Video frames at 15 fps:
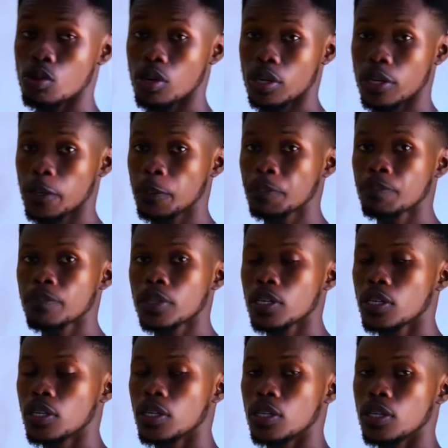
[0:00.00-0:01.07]
Okay.
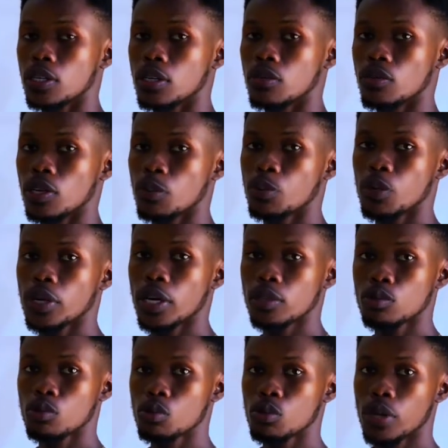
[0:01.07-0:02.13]
For the
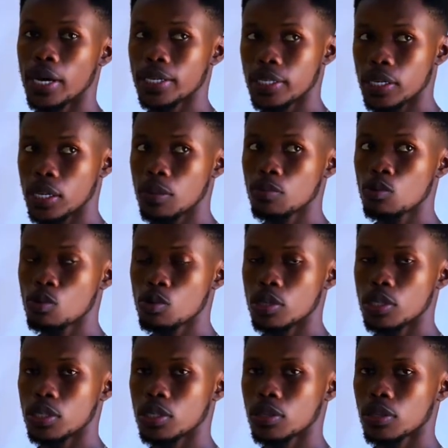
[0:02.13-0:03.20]
product rule, as the name
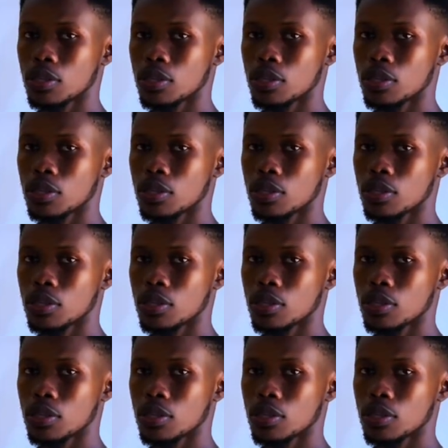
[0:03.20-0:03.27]
goes,